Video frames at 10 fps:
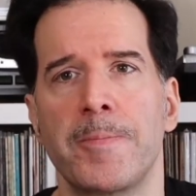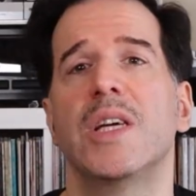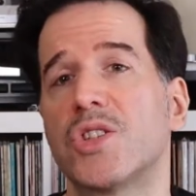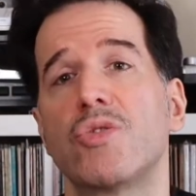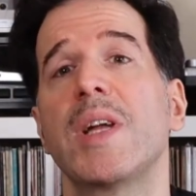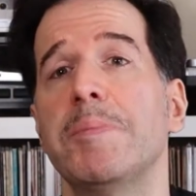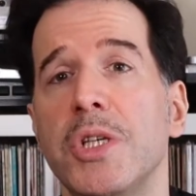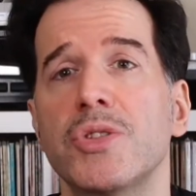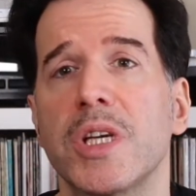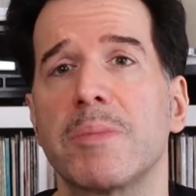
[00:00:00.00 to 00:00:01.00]
It's great
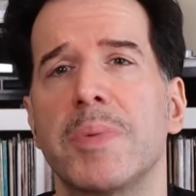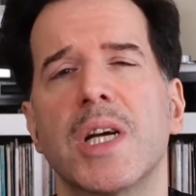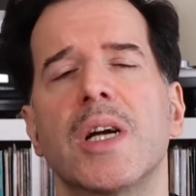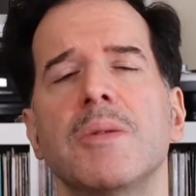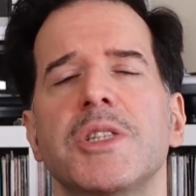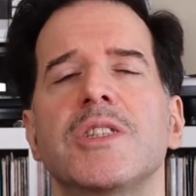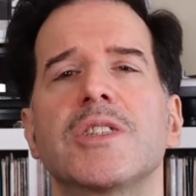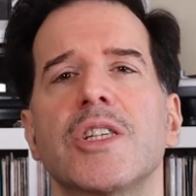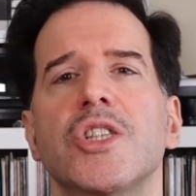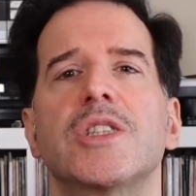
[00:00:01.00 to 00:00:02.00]
music, but it comes in
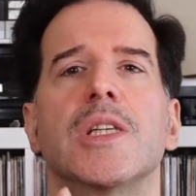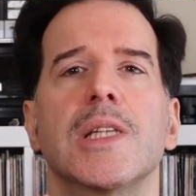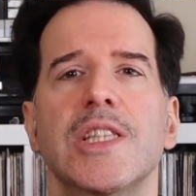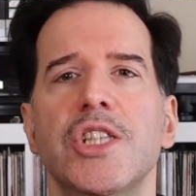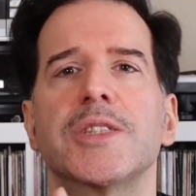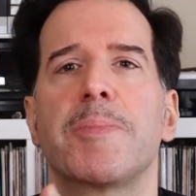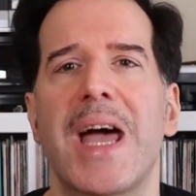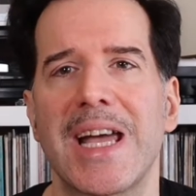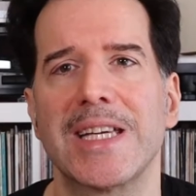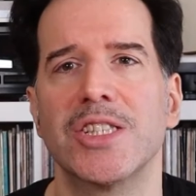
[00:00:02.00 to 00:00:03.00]
such a delicious
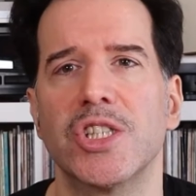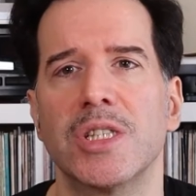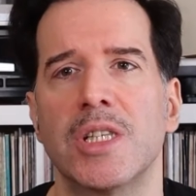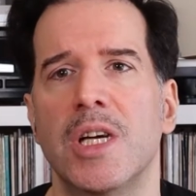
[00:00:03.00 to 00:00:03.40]
package.